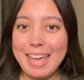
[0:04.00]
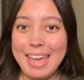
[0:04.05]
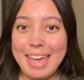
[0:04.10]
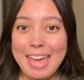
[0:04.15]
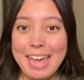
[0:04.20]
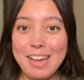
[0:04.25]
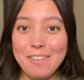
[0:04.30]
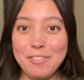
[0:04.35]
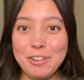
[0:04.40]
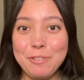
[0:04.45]

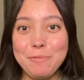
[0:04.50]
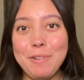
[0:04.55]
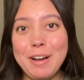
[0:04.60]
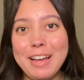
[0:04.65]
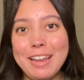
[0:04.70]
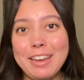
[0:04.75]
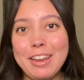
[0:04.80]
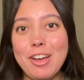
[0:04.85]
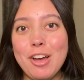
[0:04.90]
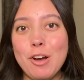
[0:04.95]
Hey
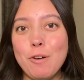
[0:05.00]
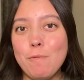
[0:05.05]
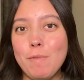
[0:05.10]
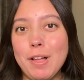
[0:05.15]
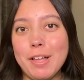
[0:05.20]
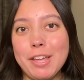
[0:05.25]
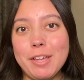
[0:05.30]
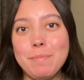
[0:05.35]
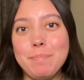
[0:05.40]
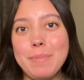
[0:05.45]
everyone,
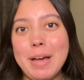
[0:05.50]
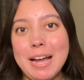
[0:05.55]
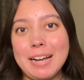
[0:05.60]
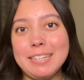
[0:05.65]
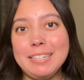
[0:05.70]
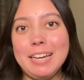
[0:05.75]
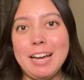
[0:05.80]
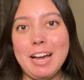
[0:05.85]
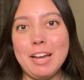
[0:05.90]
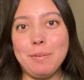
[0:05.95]
welcome back
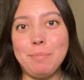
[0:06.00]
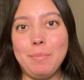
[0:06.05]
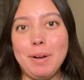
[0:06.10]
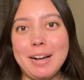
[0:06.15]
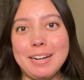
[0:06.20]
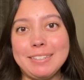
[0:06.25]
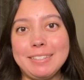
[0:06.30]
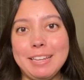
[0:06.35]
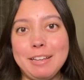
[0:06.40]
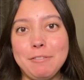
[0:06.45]
to
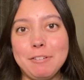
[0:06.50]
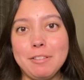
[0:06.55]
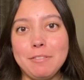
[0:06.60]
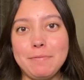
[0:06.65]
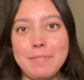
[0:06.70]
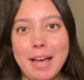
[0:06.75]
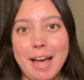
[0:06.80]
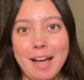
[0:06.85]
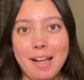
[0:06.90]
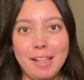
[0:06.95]
Unboxing with
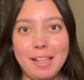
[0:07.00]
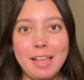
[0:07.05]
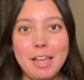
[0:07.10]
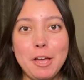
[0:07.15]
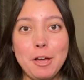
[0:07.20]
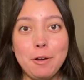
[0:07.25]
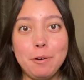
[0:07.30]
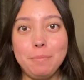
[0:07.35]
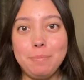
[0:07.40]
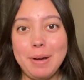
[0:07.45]
Val.
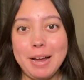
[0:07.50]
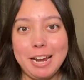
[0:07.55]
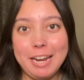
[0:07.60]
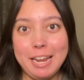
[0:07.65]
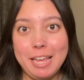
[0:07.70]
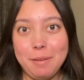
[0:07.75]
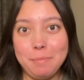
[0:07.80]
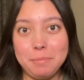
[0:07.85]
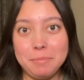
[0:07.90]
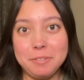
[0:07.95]
My
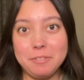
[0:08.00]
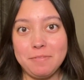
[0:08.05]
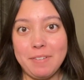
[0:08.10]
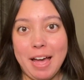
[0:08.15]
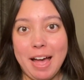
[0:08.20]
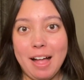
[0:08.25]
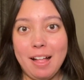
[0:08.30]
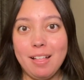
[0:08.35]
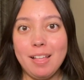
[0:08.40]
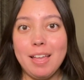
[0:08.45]
name's
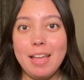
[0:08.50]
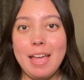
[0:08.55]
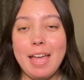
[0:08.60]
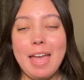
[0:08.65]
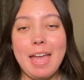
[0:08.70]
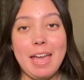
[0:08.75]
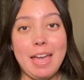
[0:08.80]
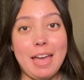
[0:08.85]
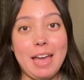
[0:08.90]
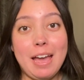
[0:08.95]
Val,
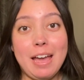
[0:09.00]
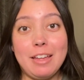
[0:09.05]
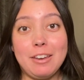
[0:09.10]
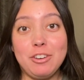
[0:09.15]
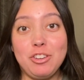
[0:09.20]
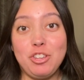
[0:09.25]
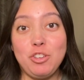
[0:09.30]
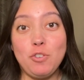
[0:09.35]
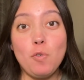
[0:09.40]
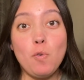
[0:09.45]

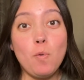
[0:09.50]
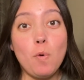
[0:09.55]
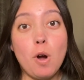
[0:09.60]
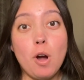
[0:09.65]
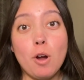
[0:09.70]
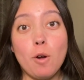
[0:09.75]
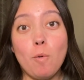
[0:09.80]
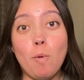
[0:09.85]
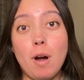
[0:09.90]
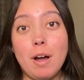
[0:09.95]
and you
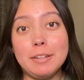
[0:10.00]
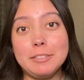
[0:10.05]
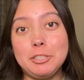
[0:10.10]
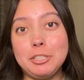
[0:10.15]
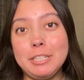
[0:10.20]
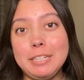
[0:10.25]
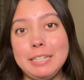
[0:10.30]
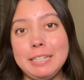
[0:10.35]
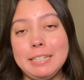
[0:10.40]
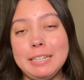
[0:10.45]
are
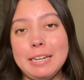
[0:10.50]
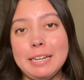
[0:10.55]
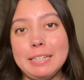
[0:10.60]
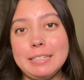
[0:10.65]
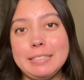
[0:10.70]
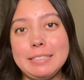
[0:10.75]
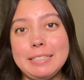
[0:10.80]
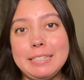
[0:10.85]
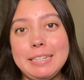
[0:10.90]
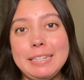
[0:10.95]
watching a
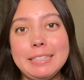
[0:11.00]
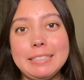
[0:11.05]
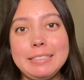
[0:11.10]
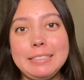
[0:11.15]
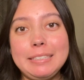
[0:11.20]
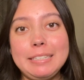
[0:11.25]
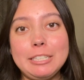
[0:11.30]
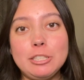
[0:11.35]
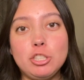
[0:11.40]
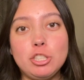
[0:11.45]

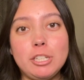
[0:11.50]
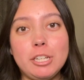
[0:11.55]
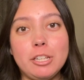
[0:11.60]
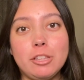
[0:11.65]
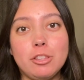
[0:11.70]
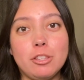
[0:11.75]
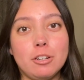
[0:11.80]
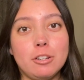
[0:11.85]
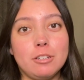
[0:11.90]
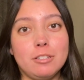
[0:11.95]
TCG
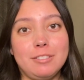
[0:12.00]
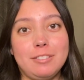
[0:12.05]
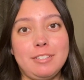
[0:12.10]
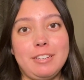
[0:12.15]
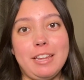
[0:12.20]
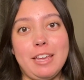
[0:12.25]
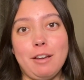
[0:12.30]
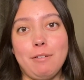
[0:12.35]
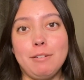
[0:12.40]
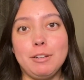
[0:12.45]

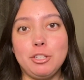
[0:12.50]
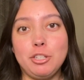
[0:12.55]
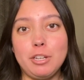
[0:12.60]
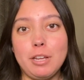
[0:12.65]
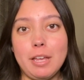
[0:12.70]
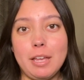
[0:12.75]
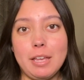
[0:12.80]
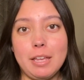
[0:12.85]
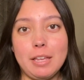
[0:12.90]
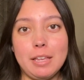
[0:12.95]
Thursday, which
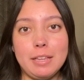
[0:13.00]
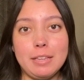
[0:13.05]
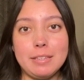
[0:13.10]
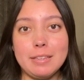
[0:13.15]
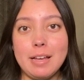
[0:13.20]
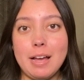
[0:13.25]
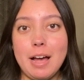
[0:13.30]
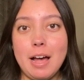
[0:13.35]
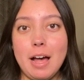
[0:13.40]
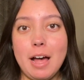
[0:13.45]
is
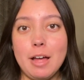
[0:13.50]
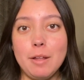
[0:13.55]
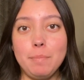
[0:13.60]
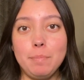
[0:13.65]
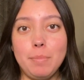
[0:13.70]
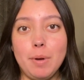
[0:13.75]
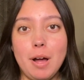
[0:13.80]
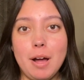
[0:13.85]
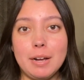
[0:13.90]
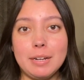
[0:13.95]

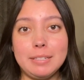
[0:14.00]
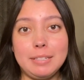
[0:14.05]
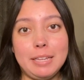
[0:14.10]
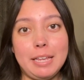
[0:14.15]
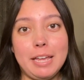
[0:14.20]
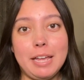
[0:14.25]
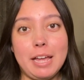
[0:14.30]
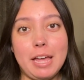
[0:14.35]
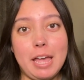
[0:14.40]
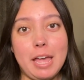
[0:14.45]

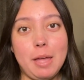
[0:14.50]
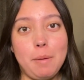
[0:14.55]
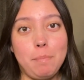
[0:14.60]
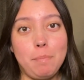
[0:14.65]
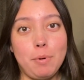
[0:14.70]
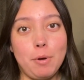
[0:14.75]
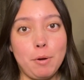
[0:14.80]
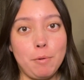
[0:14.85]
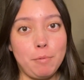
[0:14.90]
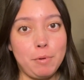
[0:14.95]
unboxing a
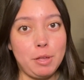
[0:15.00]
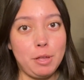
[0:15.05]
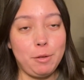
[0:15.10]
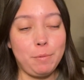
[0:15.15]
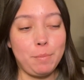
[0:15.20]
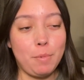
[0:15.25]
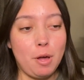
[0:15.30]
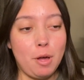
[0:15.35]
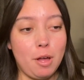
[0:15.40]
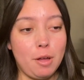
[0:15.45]

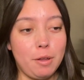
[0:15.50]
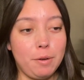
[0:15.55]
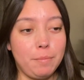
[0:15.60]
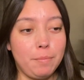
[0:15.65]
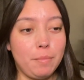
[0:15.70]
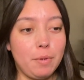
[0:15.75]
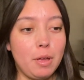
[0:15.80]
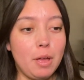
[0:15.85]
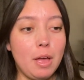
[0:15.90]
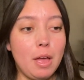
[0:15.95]
Pokemon
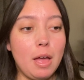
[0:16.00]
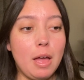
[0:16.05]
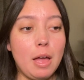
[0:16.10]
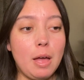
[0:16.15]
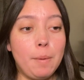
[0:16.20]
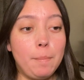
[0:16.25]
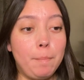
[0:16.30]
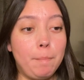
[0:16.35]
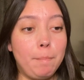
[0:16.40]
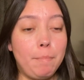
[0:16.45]

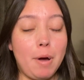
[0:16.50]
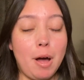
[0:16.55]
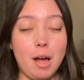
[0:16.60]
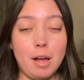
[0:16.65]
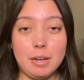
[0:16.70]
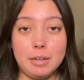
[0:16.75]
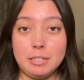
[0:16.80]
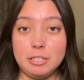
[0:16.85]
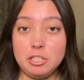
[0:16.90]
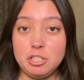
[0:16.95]

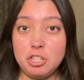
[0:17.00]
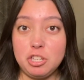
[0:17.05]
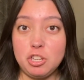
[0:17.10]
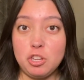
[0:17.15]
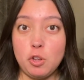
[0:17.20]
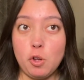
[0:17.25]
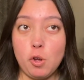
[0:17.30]
box.